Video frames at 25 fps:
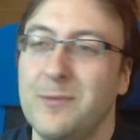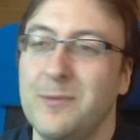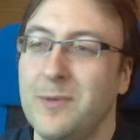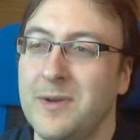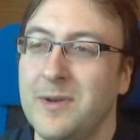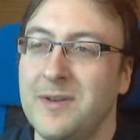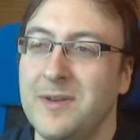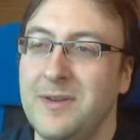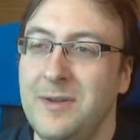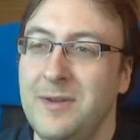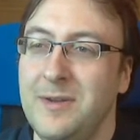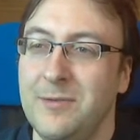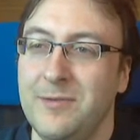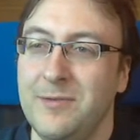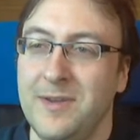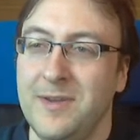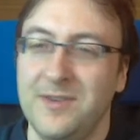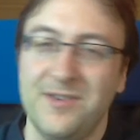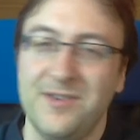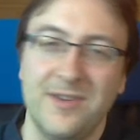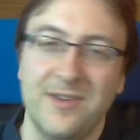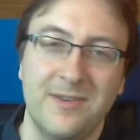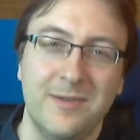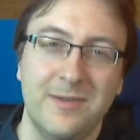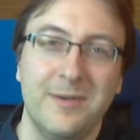what new
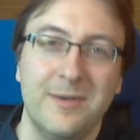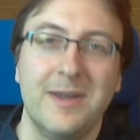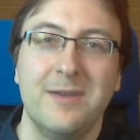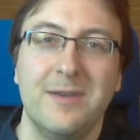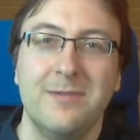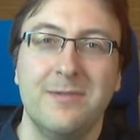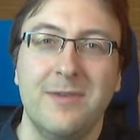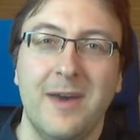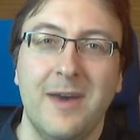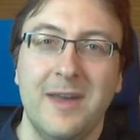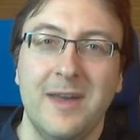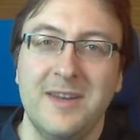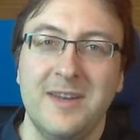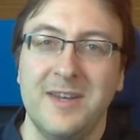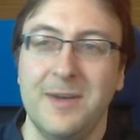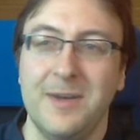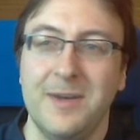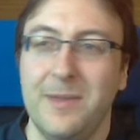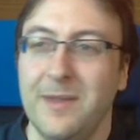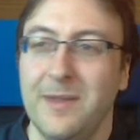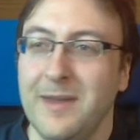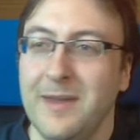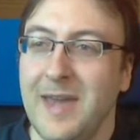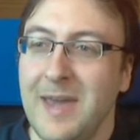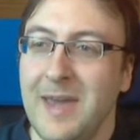features you can find
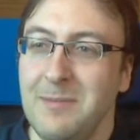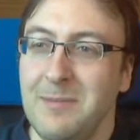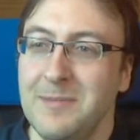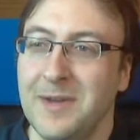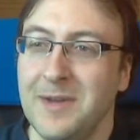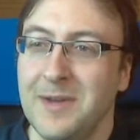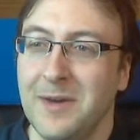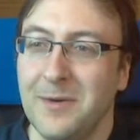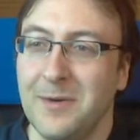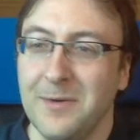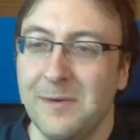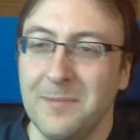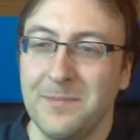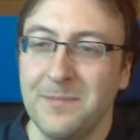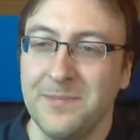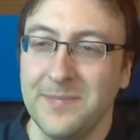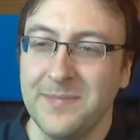in the game now.